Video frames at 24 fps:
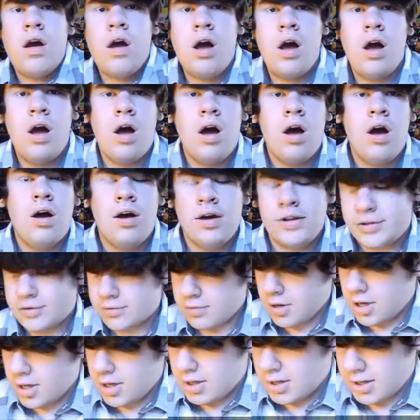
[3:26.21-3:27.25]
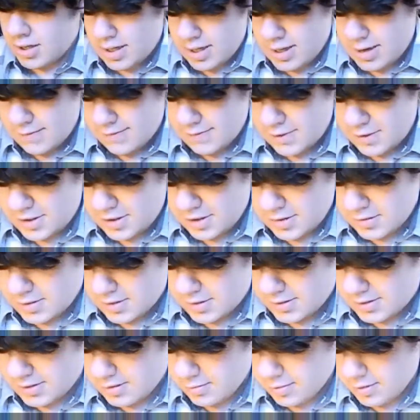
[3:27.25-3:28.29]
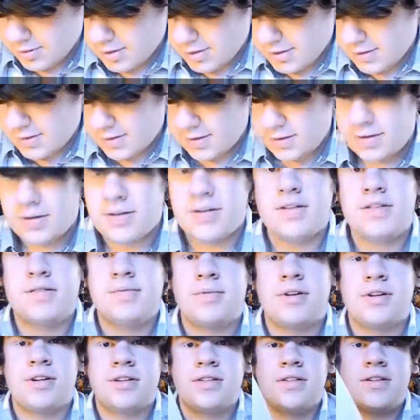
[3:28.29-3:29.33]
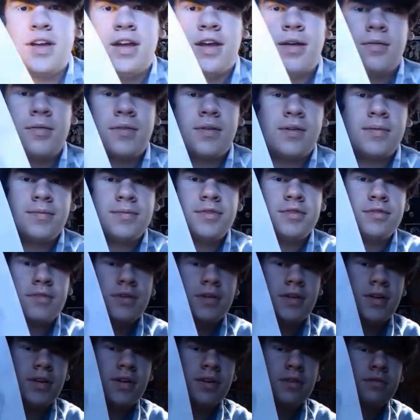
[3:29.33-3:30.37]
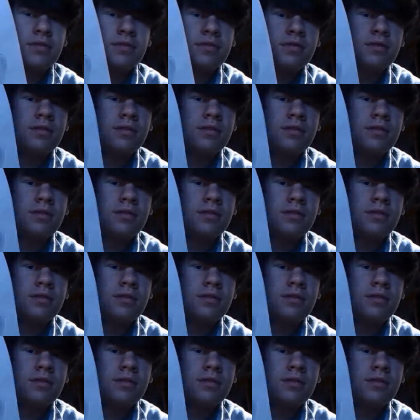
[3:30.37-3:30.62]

A drawing I haven't shown on Tumblr or anything is my Game Grumps drawing.